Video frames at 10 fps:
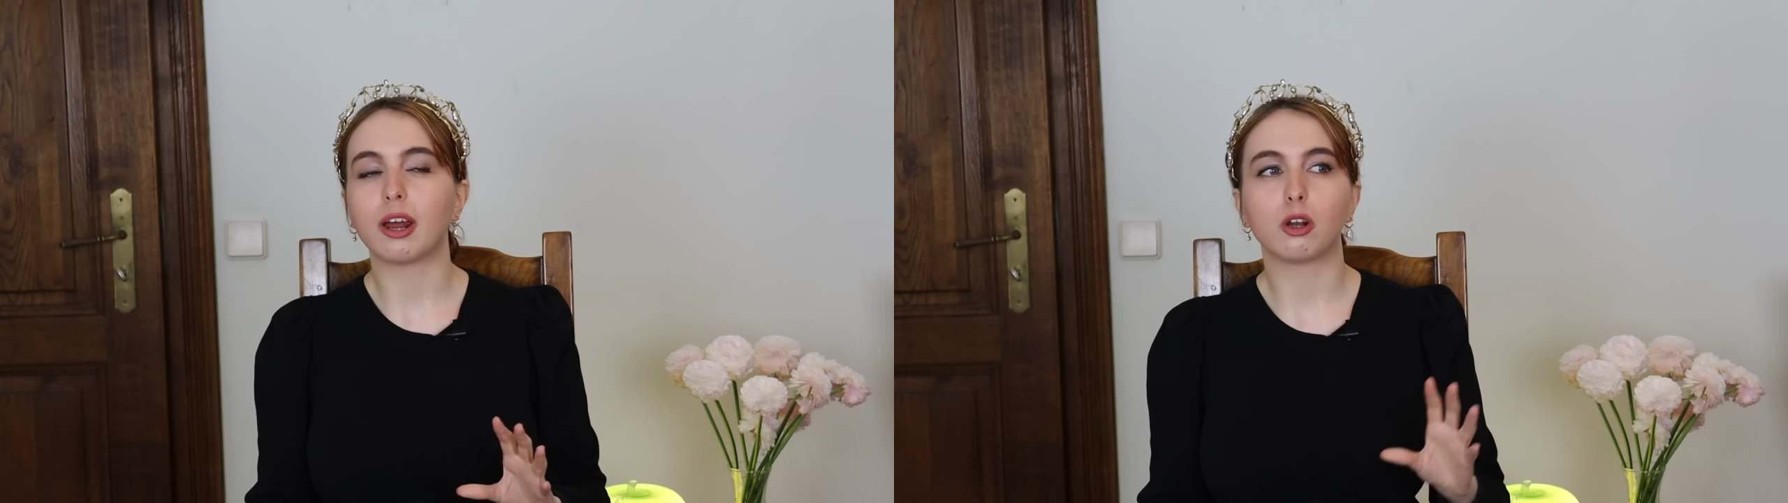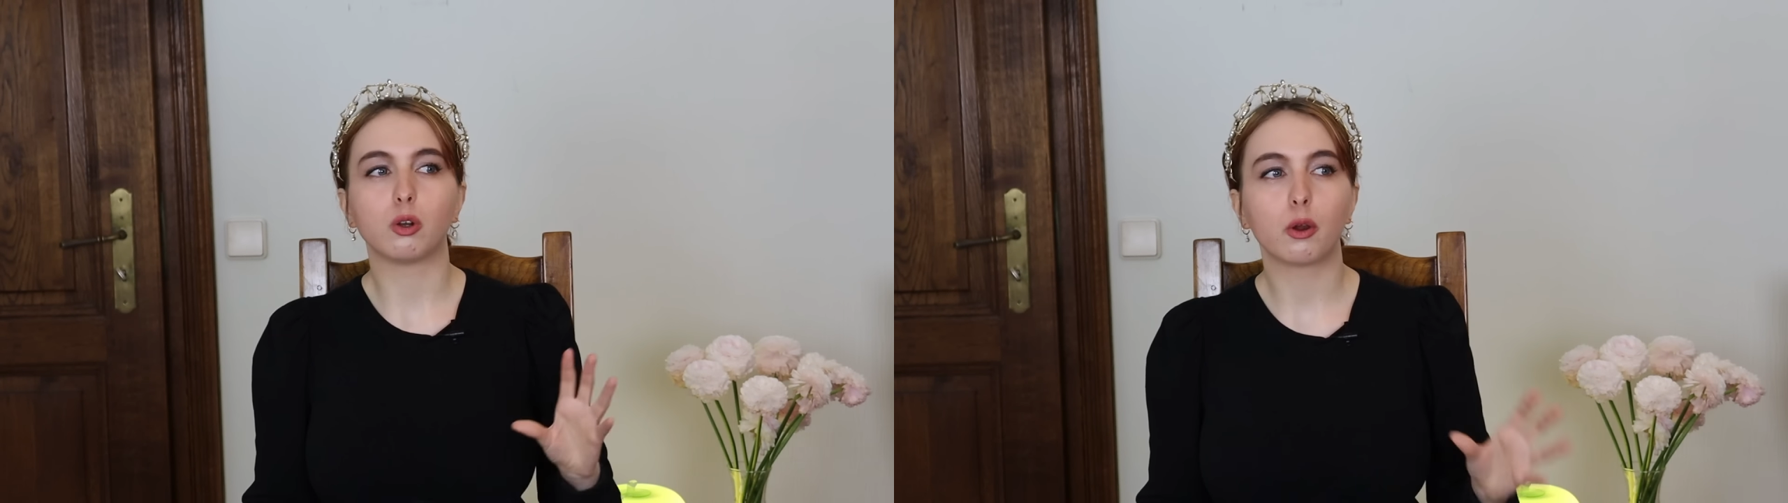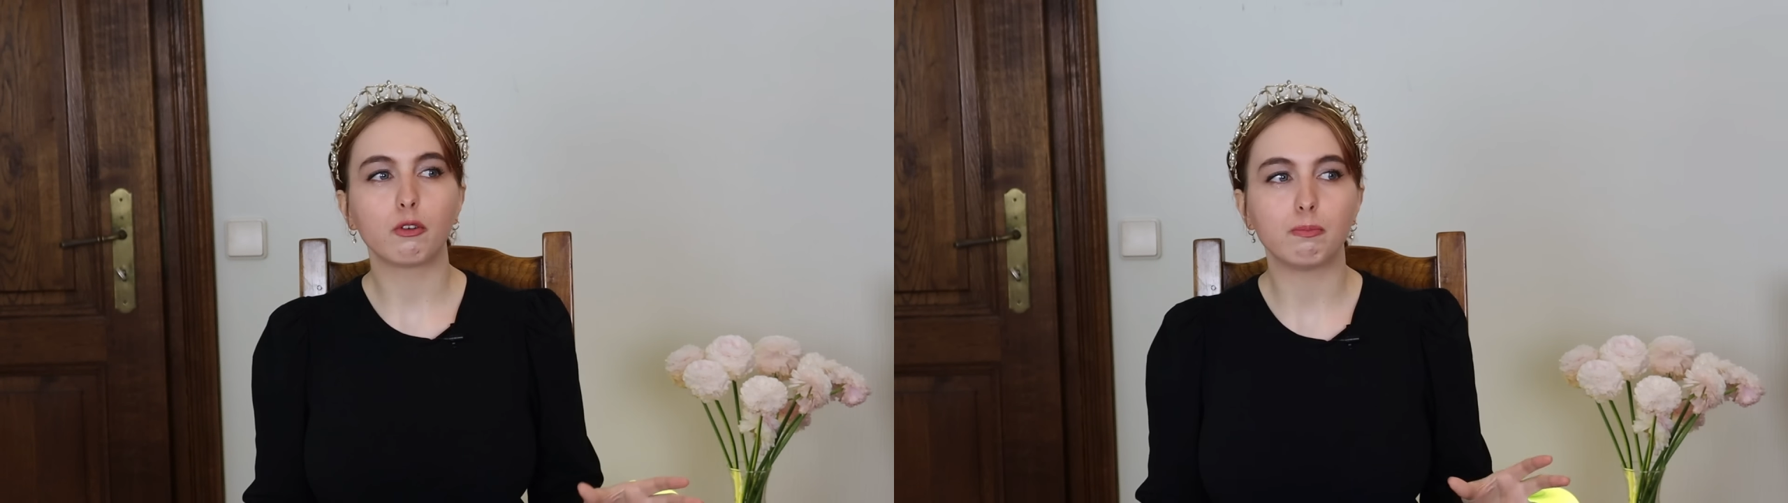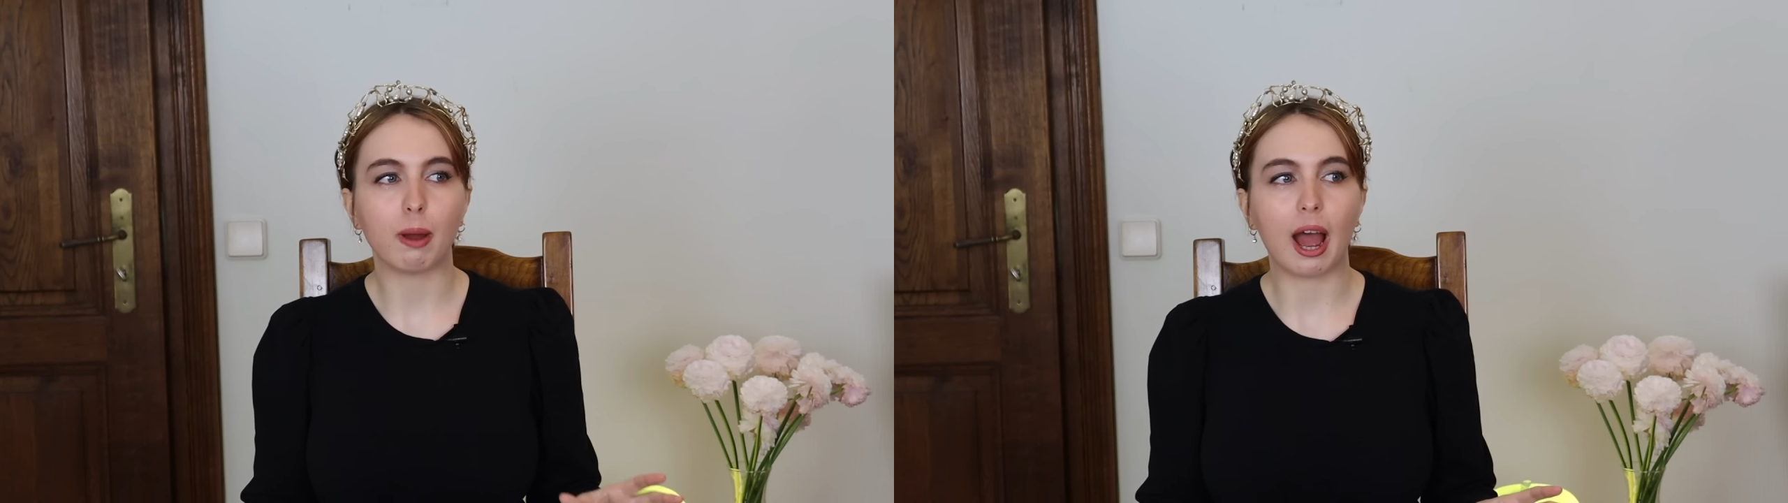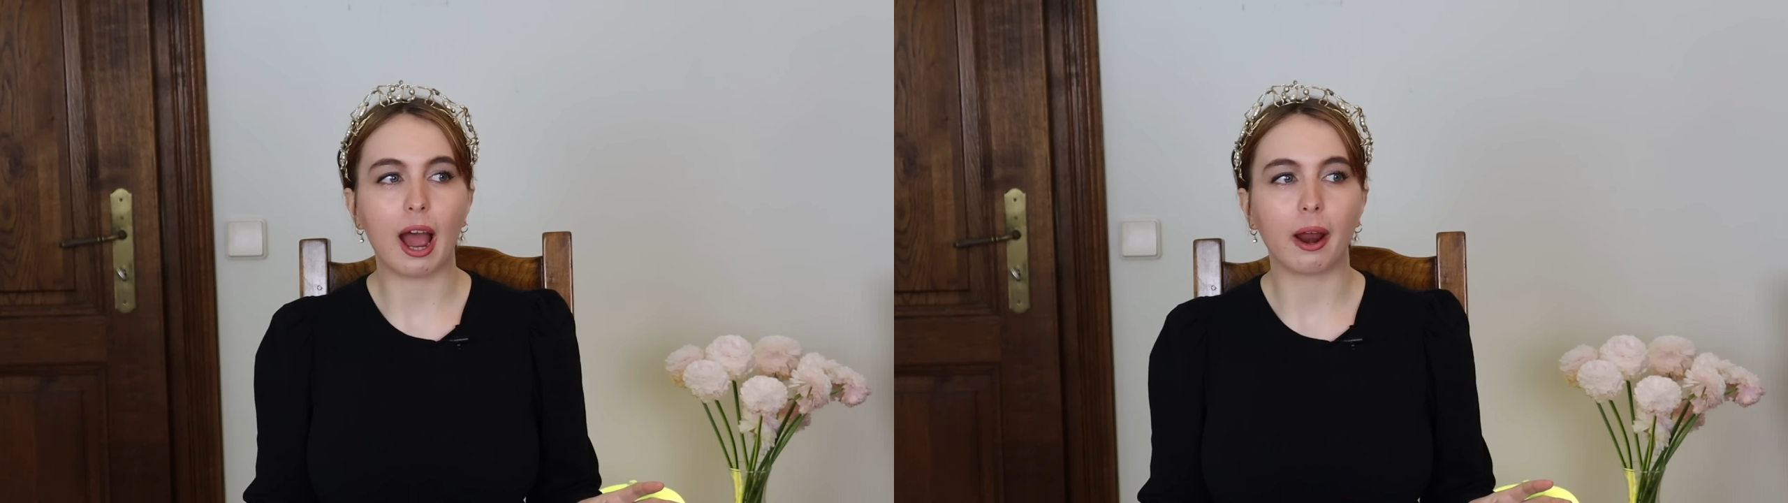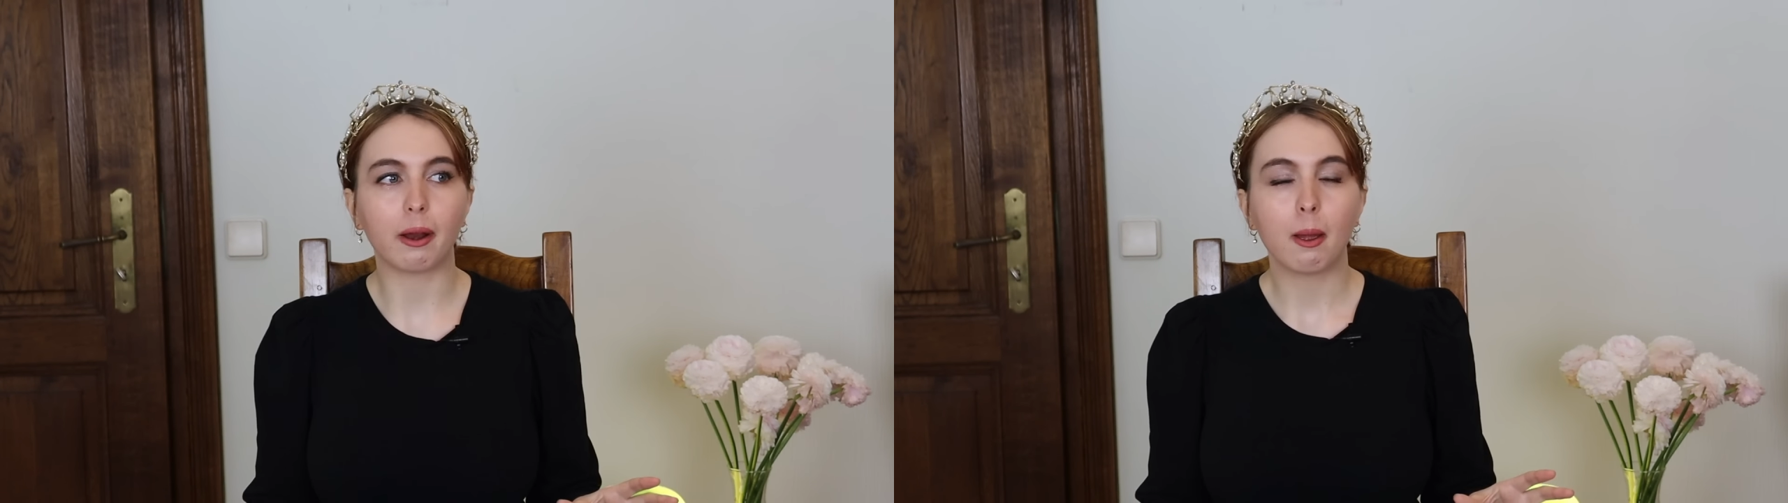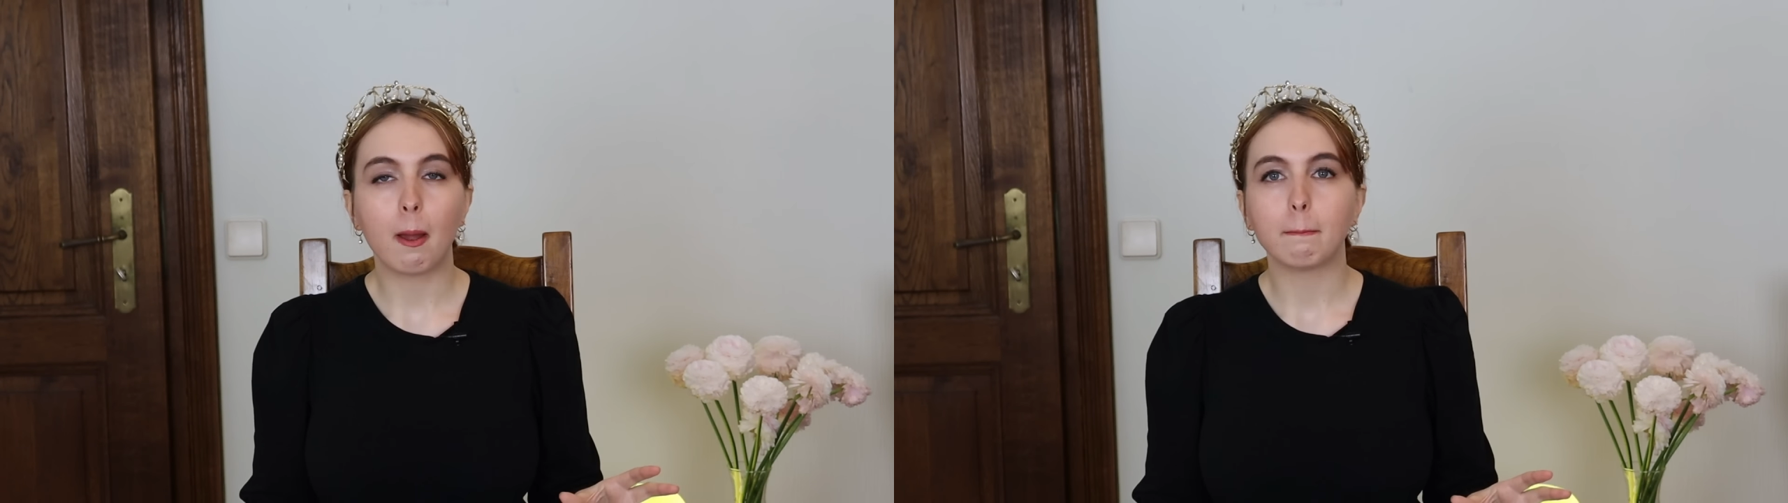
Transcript: and a lot of bad,